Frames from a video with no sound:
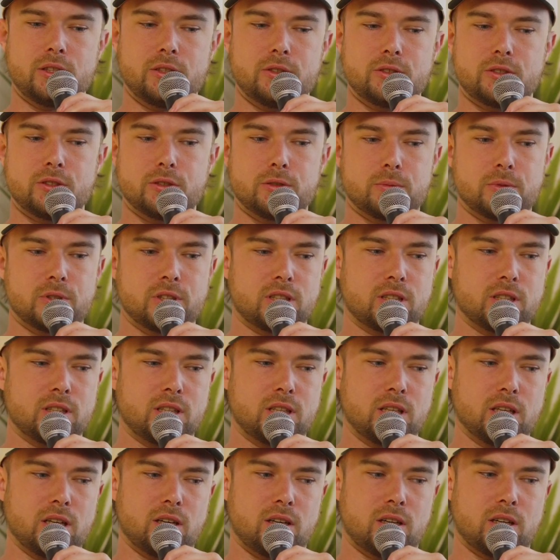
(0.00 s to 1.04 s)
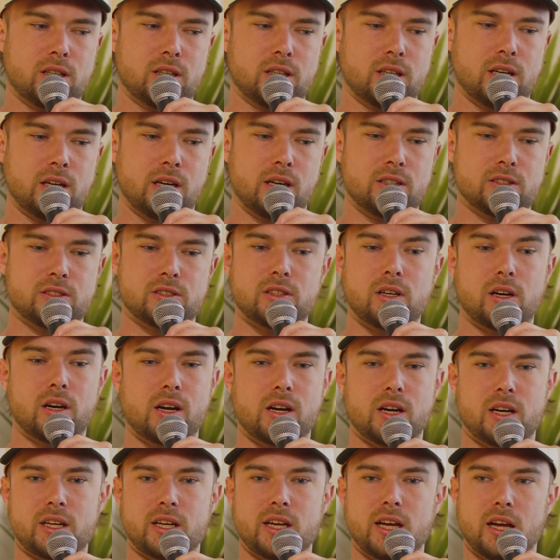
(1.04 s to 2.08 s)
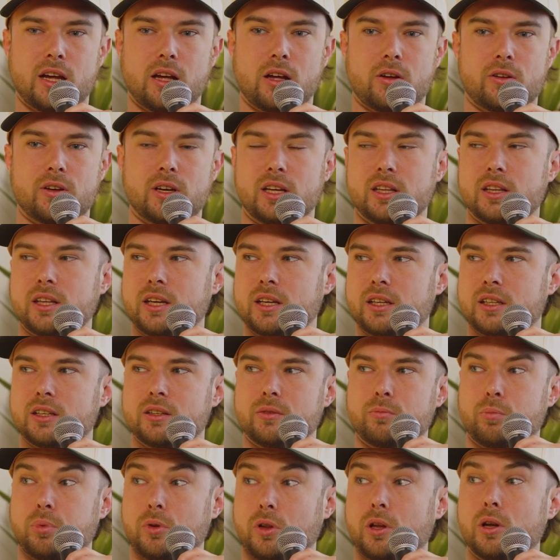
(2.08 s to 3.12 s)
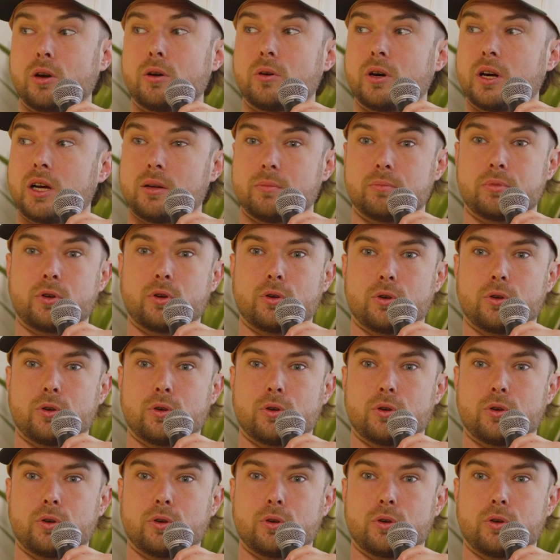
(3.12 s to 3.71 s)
YouTuber could get on there, start an account, and they could blow up